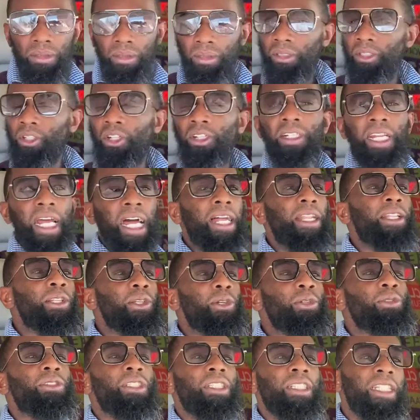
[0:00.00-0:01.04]
You're not
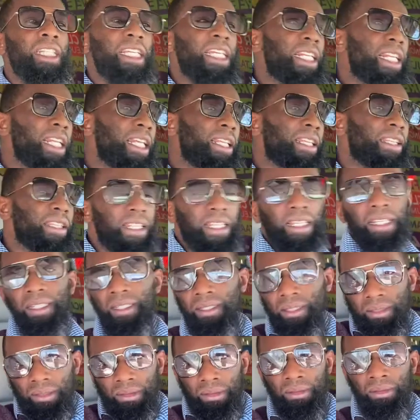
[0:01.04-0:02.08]
losing anything.
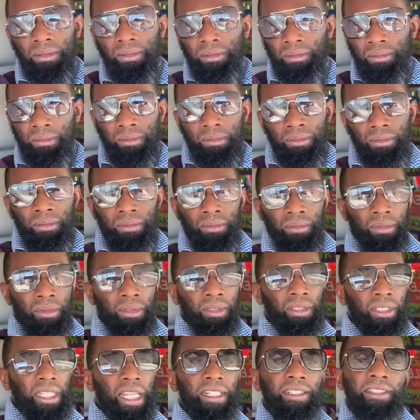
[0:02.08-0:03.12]

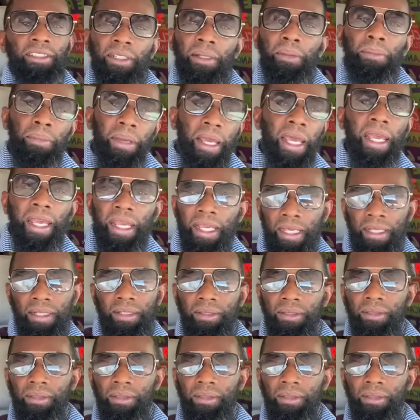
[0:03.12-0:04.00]
That's your man.